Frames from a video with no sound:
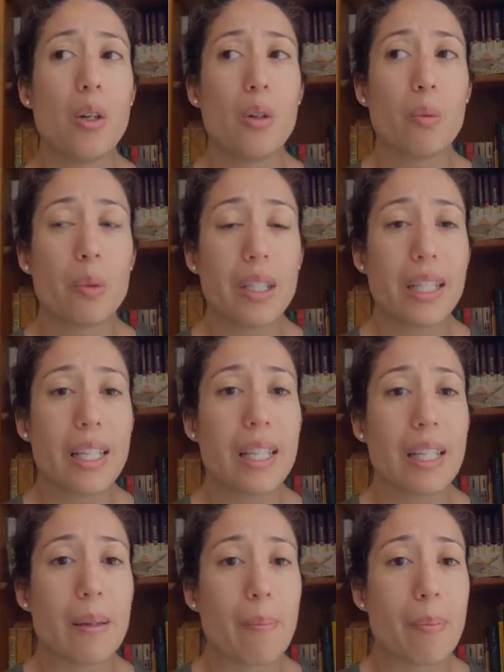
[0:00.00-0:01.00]

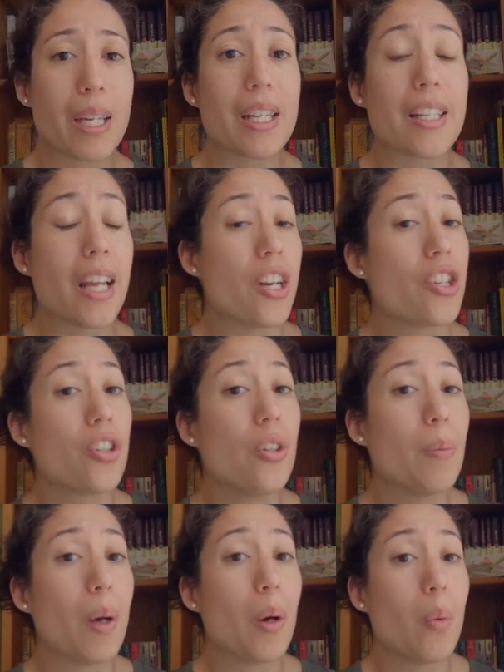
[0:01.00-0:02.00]
really be intentional
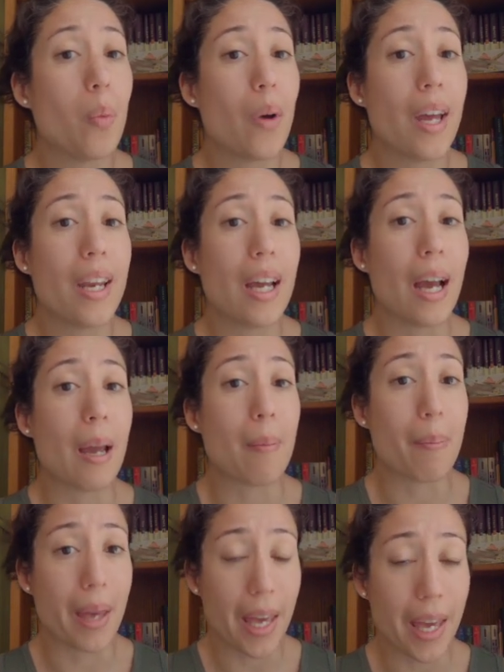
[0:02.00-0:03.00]
about what I
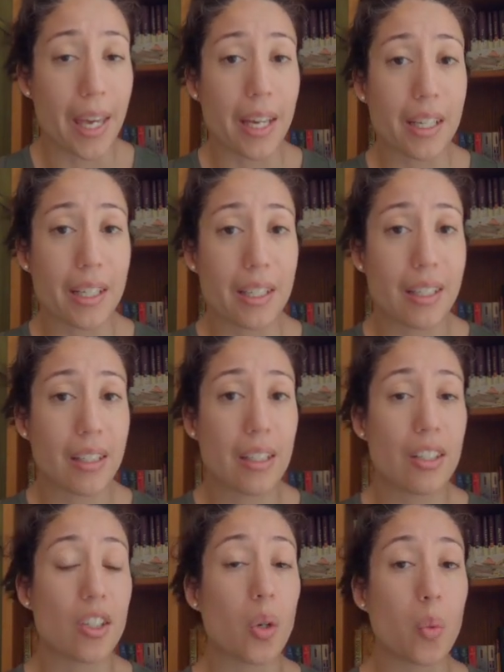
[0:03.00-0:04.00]
picked
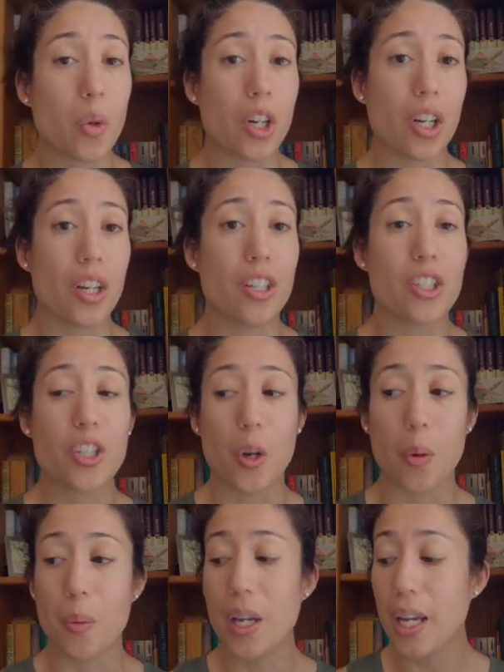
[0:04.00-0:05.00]
to work on.
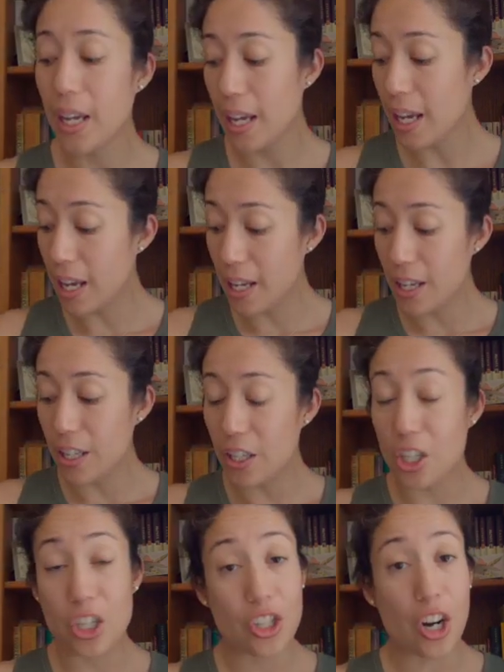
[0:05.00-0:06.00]
So
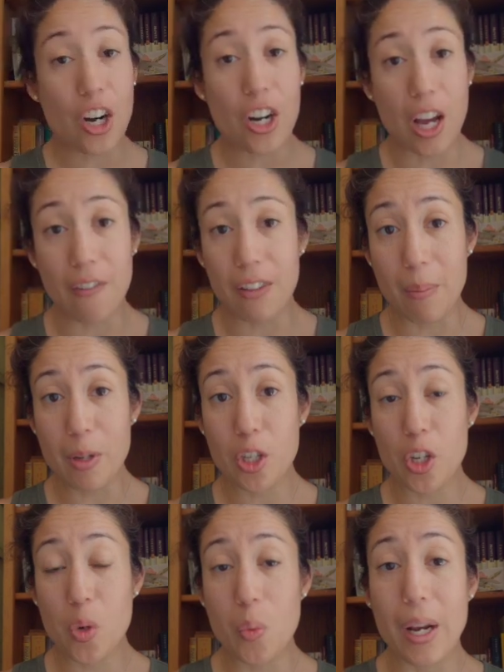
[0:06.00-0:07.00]
to start off, let me show
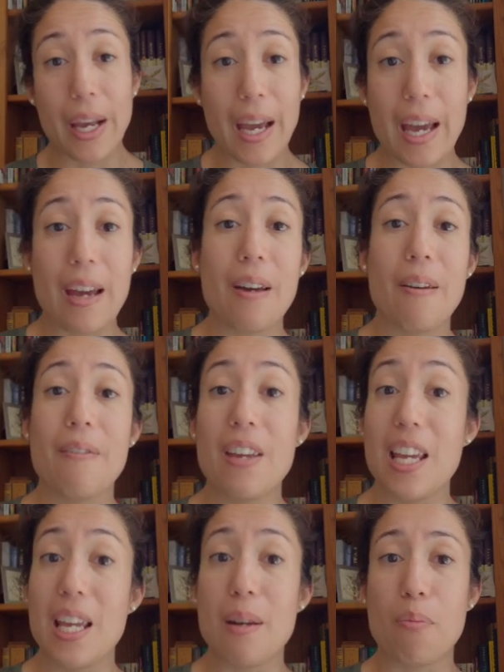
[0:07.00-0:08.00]
you what I have
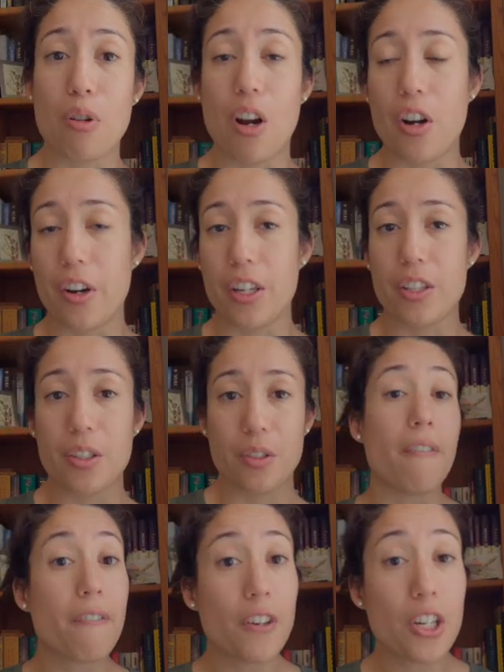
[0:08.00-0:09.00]
in progress.
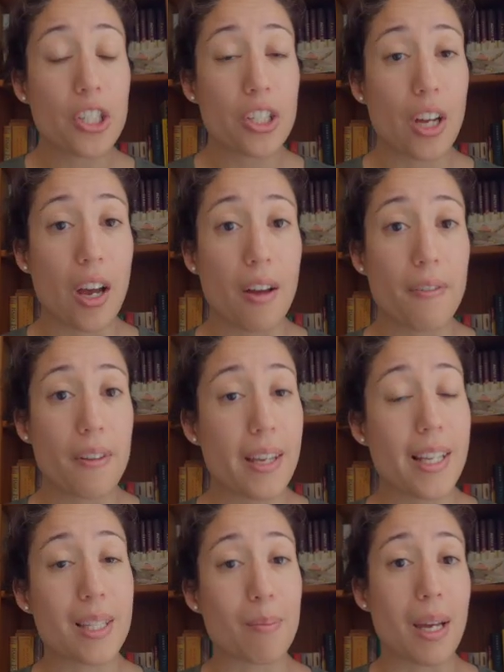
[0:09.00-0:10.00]
First off
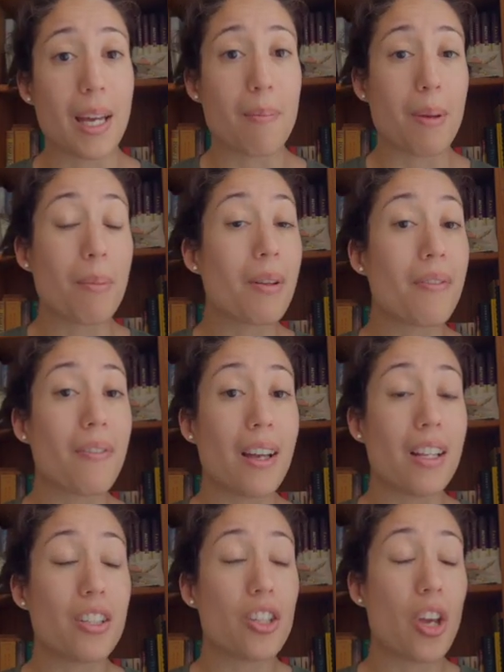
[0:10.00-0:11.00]
is my
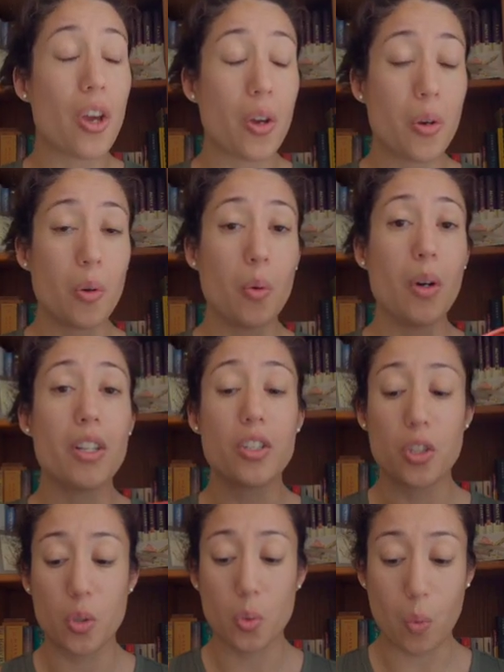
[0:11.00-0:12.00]
Bibliophile 2
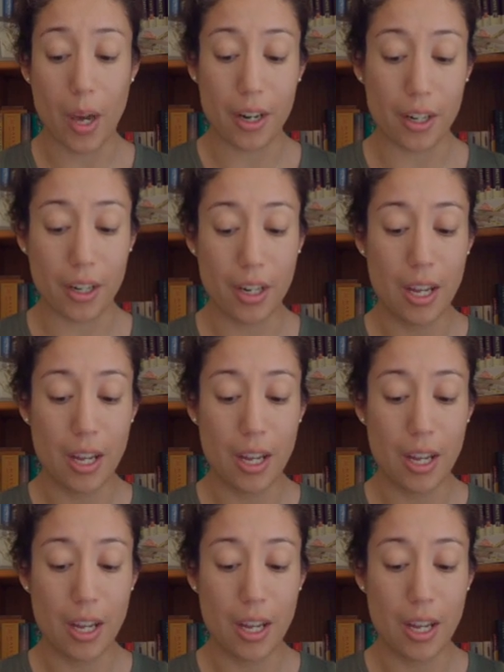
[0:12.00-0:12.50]
sweater.